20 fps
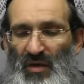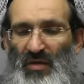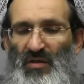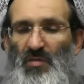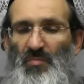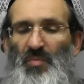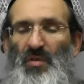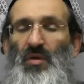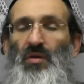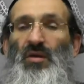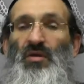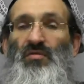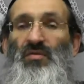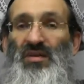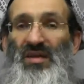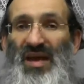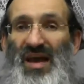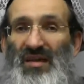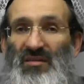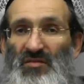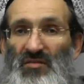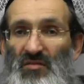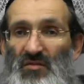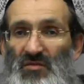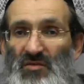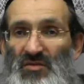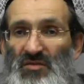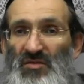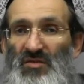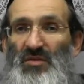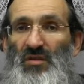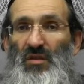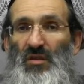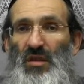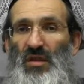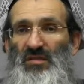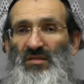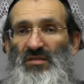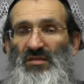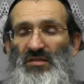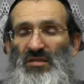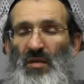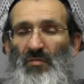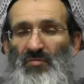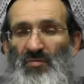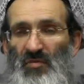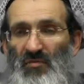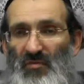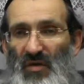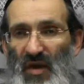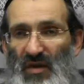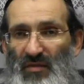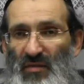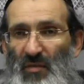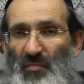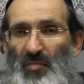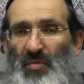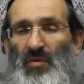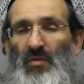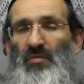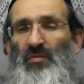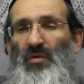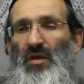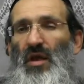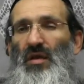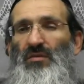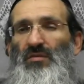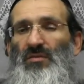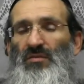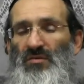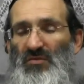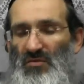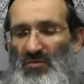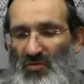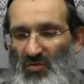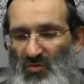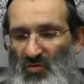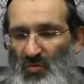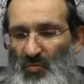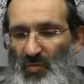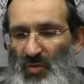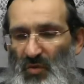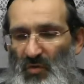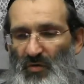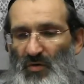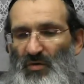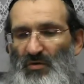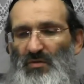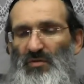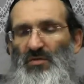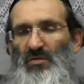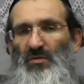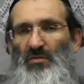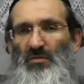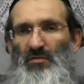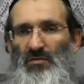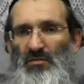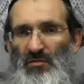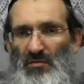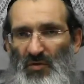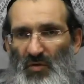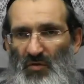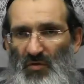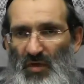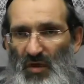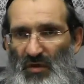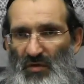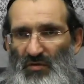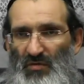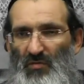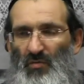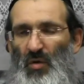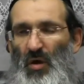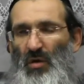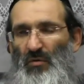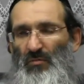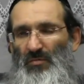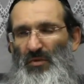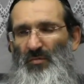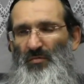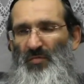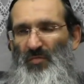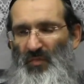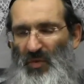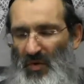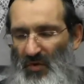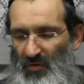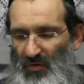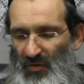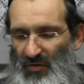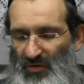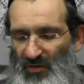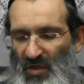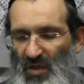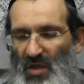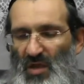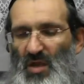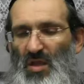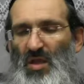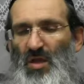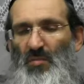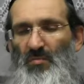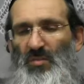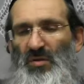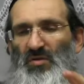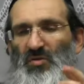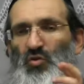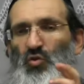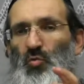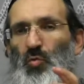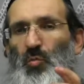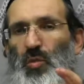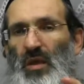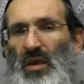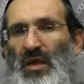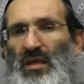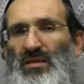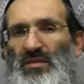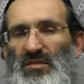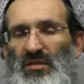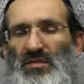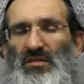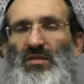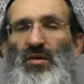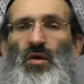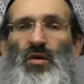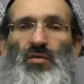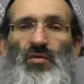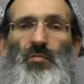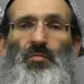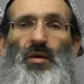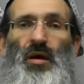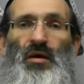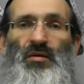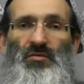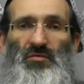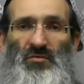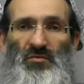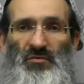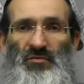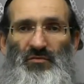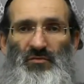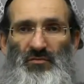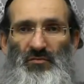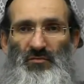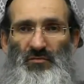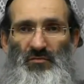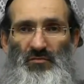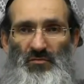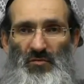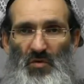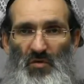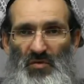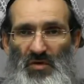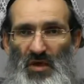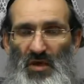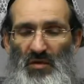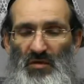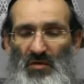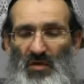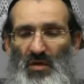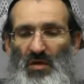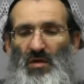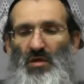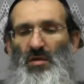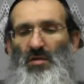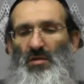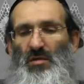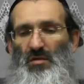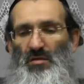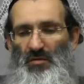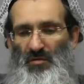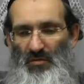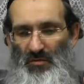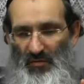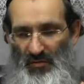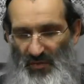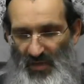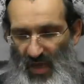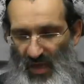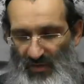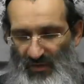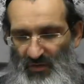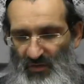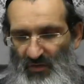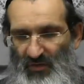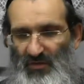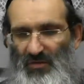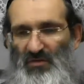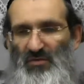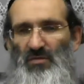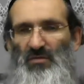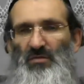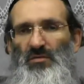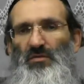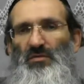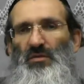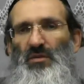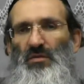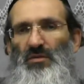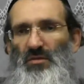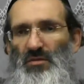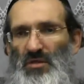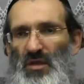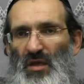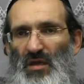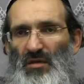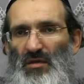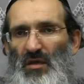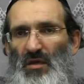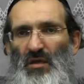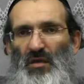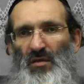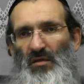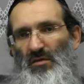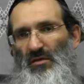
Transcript: of katnus, let's subdivide that period of katnus into two periods. Okay, well, not periods, but two places on the palsiv. Okay, katnus is again